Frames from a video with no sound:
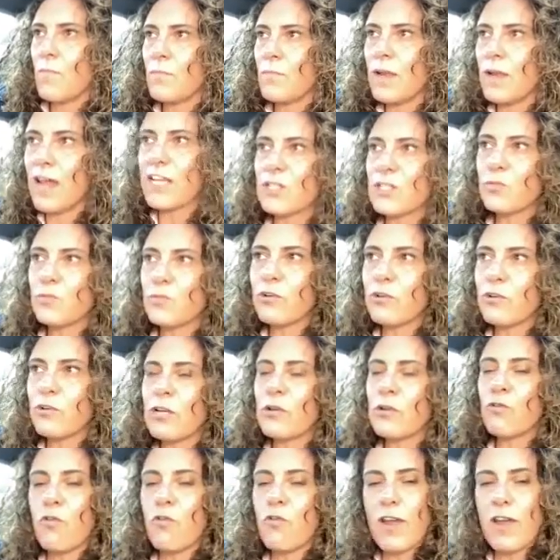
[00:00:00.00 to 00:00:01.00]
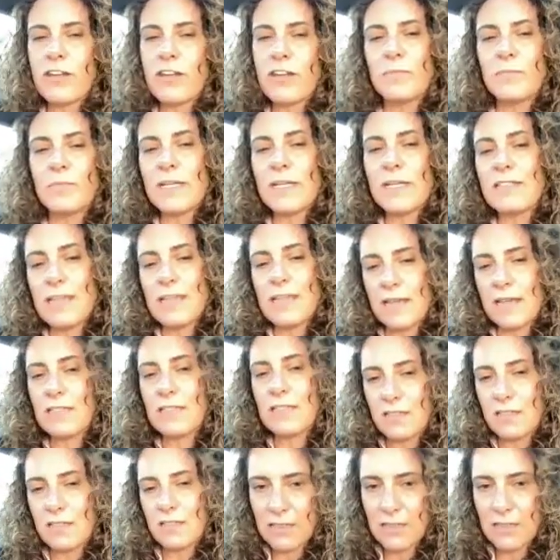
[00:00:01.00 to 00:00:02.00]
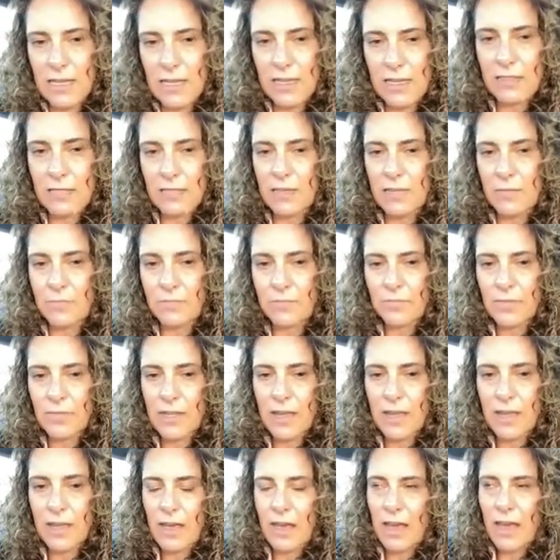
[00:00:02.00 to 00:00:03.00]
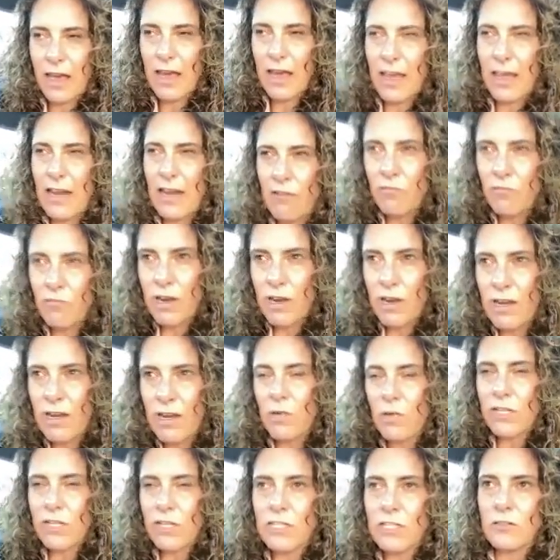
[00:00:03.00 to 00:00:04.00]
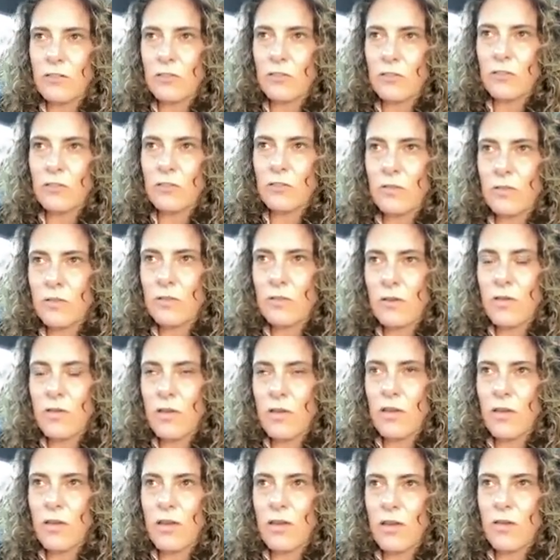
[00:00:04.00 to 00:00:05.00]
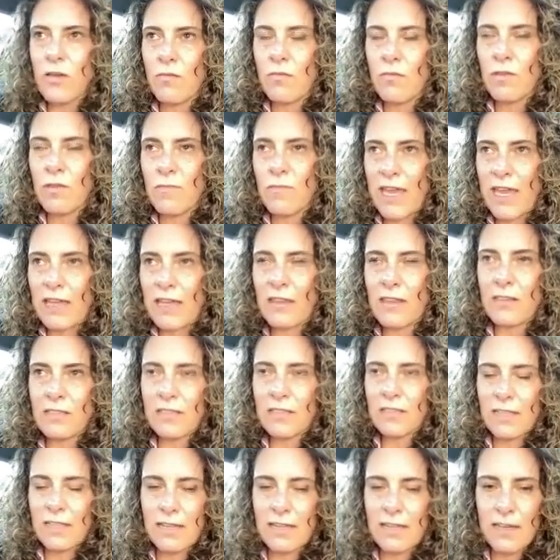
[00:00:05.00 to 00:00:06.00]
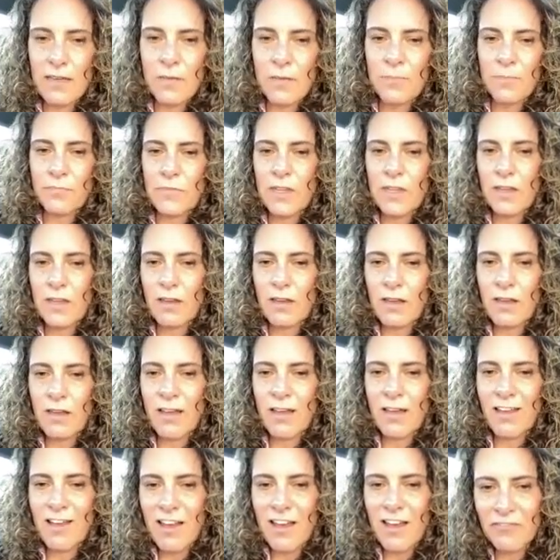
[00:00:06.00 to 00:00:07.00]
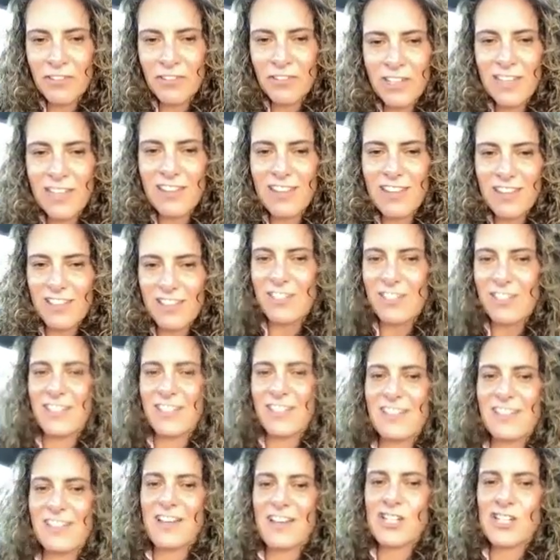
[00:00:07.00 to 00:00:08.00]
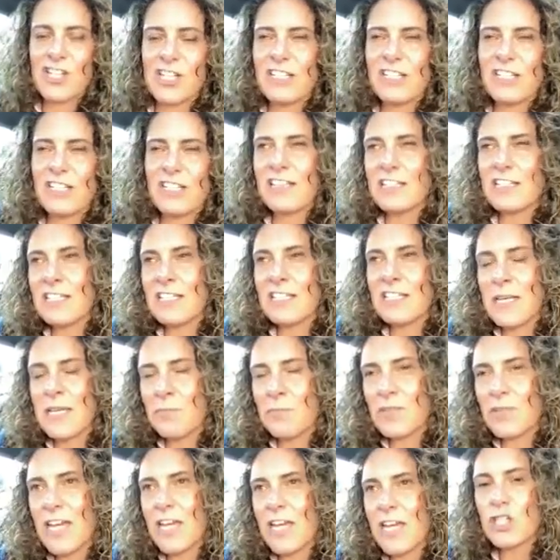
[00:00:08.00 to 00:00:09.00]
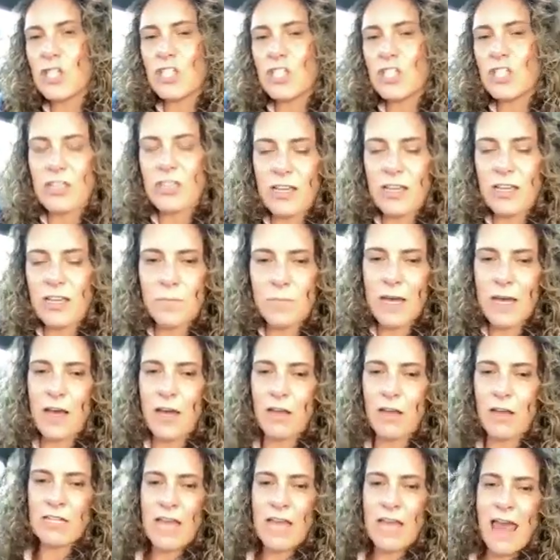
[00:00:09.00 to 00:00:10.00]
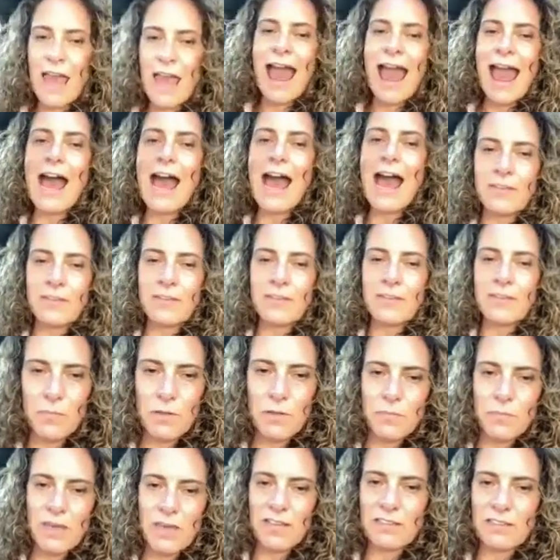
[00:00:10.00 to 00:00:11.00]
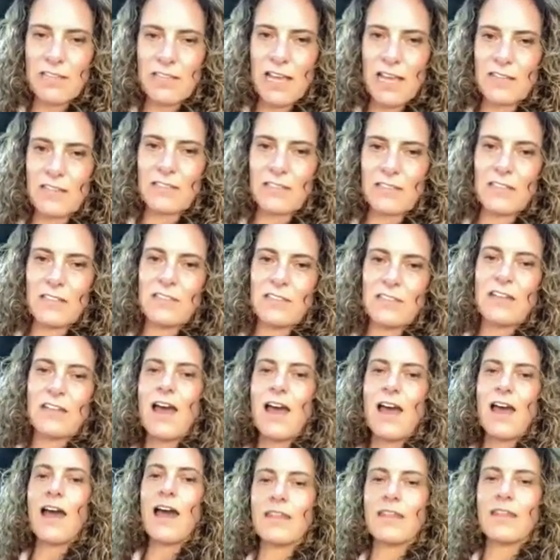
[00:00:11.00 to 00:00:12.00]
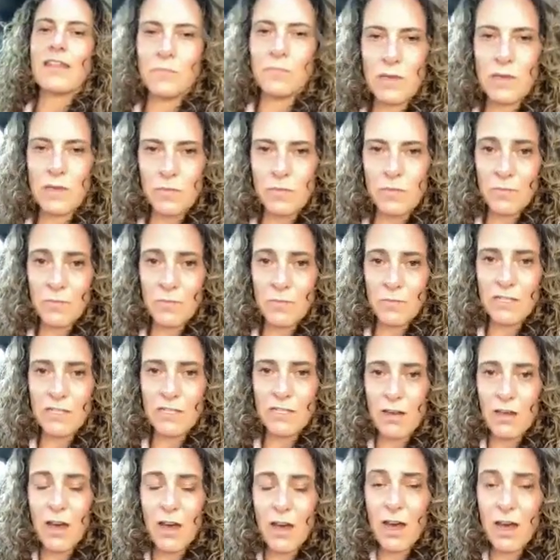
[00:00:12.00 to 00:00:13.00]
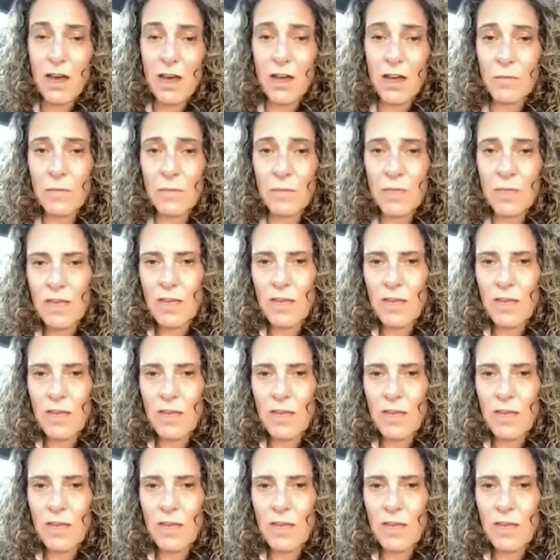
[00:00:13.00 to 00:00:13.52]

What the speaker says: Plus, we're an incredibly sexist society. And I really want to make this clear. Often in these discussions, there's a temptation to think about other people being sexist, other people committing harm.